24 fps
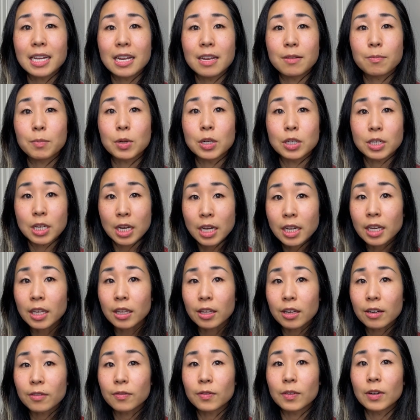in
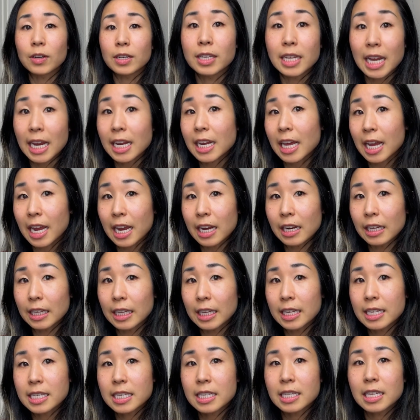particular for data
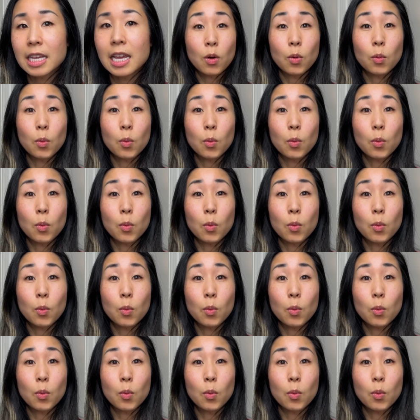analysts?